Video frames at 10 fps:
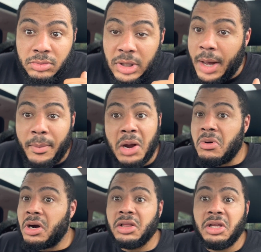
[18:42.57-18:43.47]
And I might
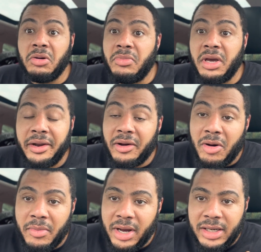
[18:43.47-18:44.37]
work a little bit
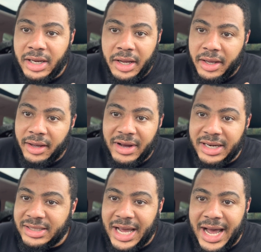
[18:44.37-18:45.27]
on Monday if I
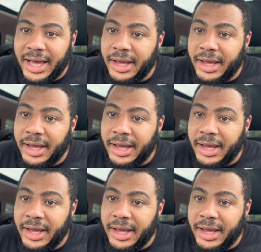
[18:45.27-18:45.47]
decide